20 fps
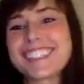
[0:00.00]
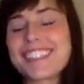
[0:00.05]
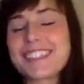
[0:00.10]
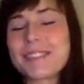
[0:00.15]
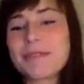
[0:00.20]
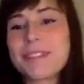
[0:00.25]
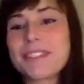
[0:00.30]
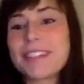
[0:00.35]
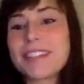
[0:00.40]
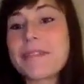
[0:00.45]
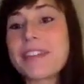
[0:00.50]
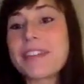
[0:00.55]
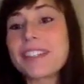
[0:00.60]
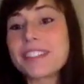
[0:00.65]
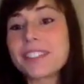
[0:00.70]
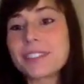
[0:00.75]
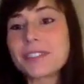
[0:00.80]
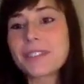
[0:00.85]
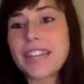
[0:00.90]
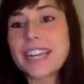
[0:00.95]
Well,
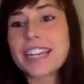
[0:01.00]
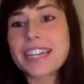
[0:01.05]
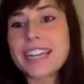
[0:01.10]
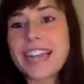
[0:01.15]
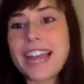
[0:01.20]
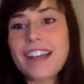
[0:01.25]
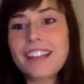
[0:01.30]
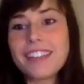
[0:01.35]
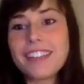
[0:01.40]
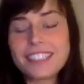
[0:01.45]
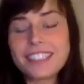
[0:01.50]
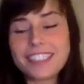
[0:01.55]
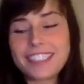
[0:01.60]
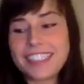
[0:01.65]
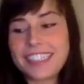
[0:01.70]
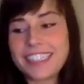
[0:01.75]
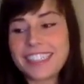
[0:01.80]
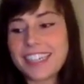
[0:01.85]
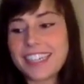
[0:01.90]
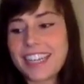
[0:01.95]
it's a great
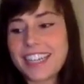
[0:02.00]
analogy, I